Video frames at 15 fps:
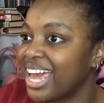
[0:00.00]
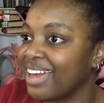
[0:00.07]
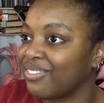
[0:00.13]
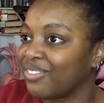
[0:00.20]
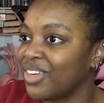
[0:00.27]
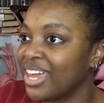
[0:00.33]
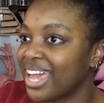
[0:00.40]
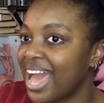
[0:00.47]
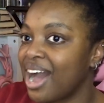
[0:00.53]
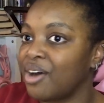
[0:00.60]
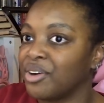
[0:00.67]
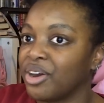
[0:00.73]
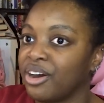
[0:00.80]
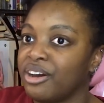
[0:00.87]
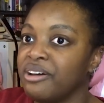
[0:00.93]
I think
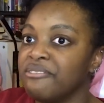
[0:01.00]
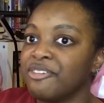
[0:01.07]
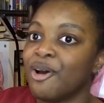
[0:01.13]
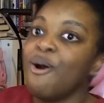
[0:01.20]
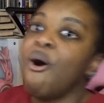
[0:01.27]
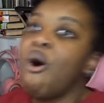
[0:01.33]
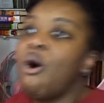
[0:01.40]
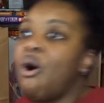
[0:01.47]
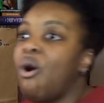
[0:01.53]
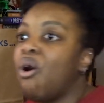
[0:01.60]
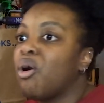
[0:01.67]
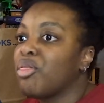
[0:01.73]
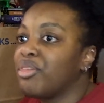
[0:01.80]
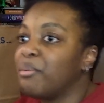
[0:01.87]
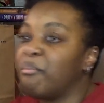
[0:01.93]
out of
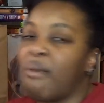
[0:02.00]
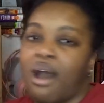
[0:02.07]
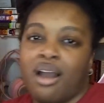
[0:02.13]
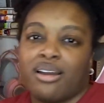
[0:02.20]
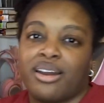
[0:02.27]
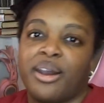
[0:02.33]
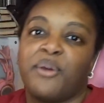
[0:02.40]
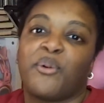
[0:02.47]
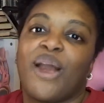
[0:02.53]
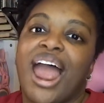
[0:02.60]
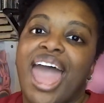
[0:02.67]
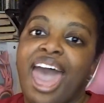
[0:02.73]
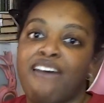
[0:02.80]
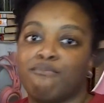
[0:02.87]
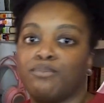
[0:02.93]
all the manga where I
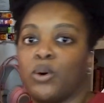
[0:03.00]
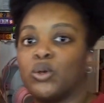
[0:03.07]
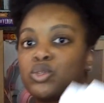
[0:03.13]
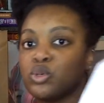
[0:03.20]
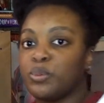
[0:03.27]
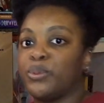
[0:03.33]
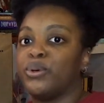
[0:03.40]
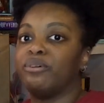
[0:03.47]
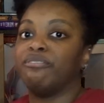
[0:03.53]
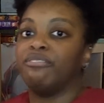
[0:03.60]
have multiple